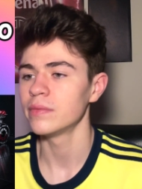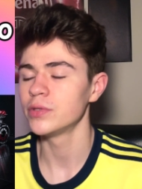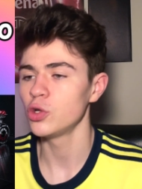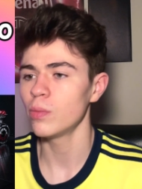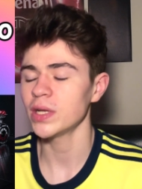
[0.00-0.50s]

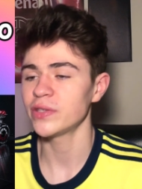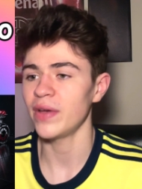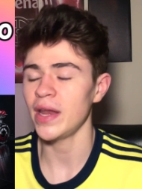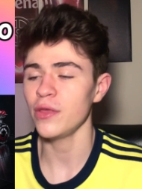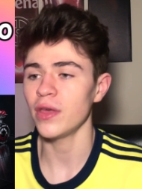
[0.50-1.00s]
do much of
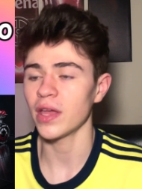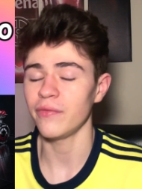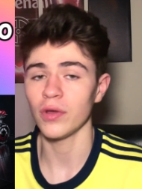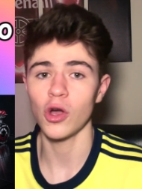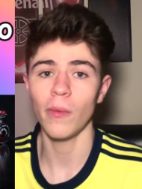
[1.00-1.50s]
anything. And
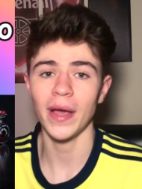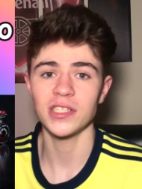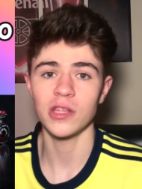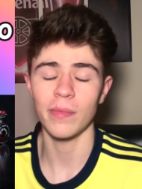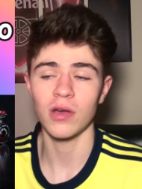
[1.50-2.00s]
if you go back
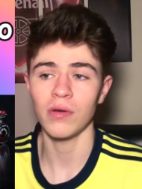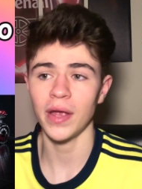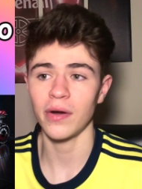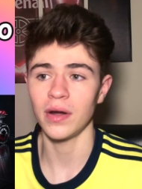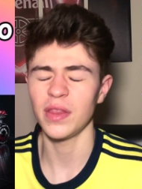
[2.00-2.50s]
to the
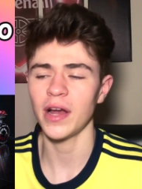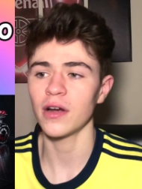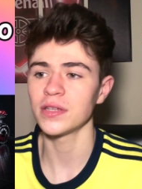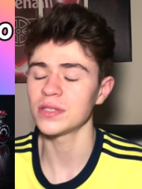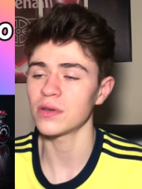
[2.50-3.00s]
McLaren,
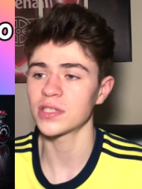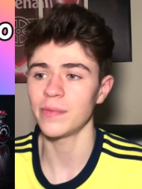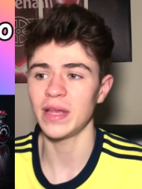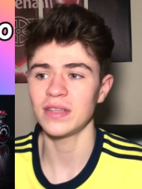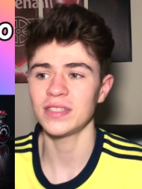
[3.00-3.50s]
theirs looks a
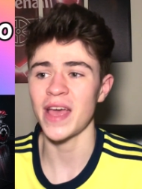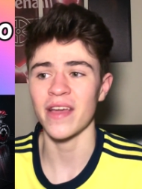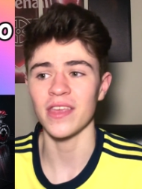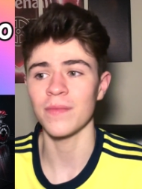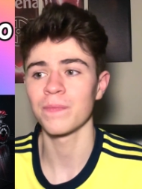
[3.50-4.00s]
bit
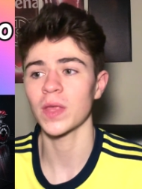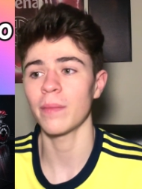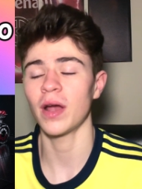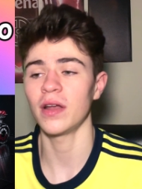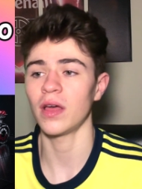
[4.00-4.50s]
tacky
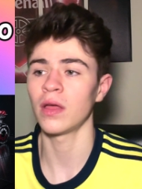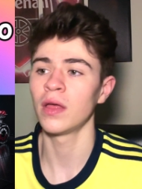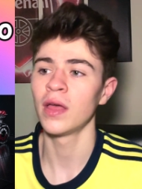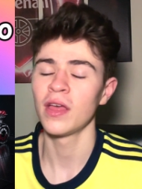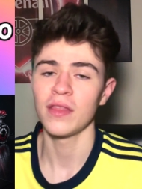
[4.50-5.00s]
compared to
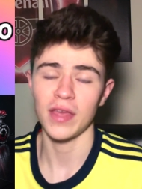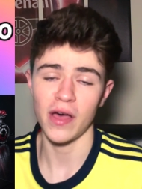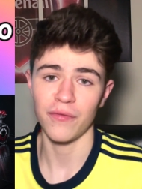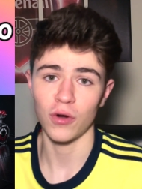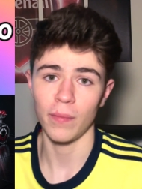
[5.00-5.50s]
the
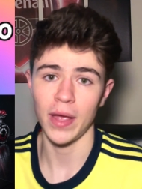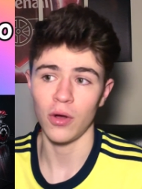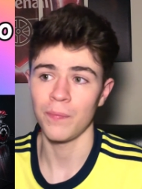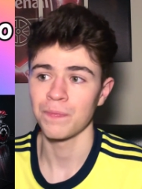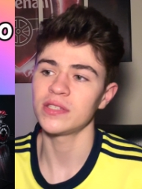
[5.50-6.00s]
Alfa
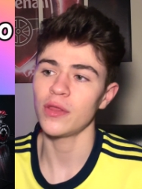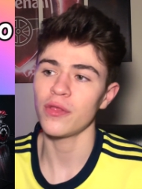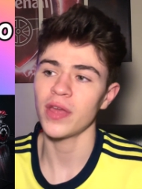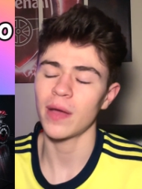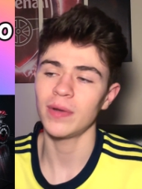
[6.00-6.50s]
Romeo. It's another
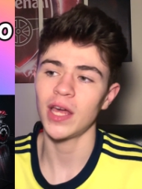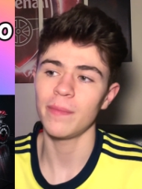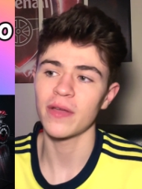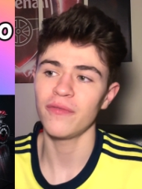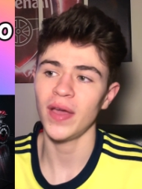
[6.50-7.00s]
thing I'm not a
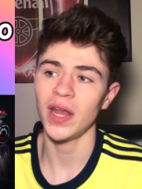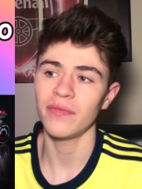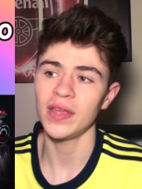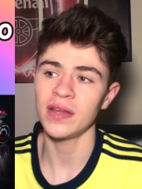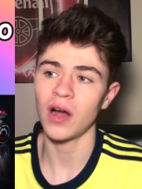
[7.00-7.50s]
big fan
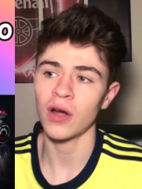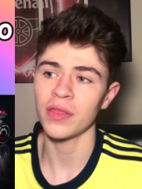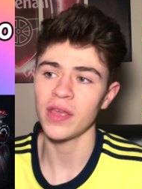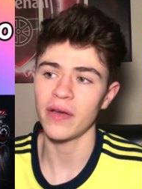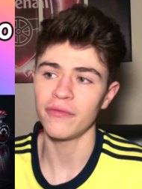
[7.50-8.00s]
of are
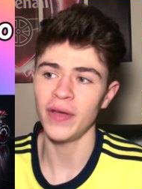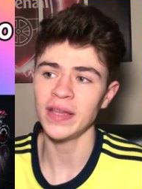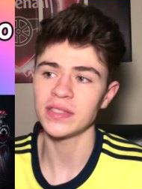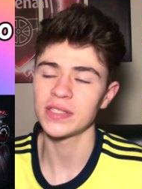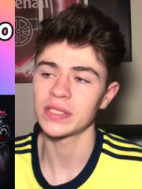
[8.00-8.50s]
the
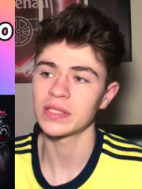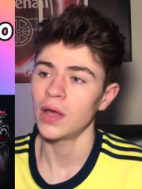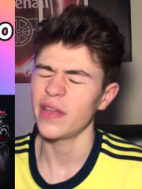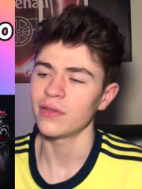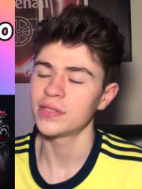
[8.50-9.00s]
vents.
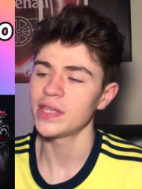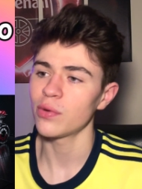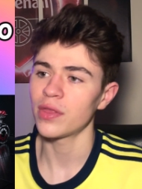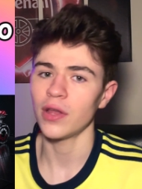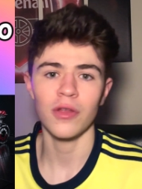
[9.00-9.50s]
You'll see
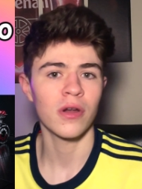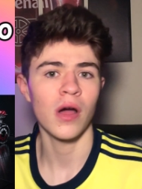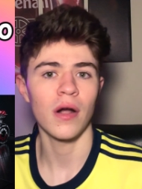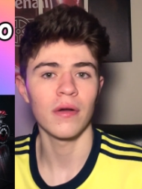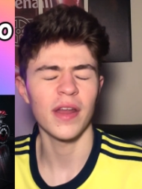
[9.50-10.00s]
with another
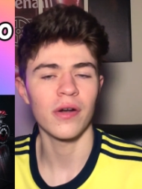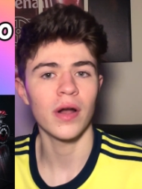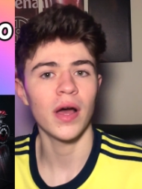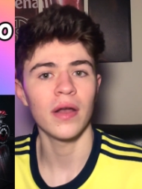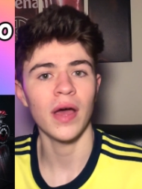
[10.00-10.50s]
car later
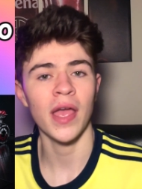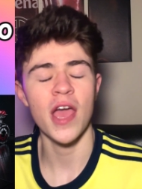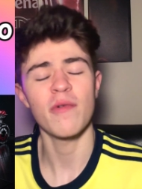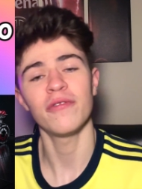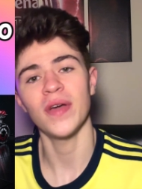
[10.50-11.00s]
on, I
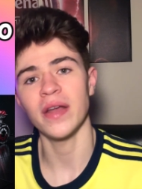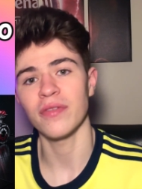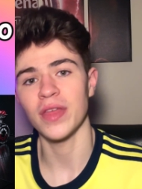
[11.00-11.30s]
am a fan of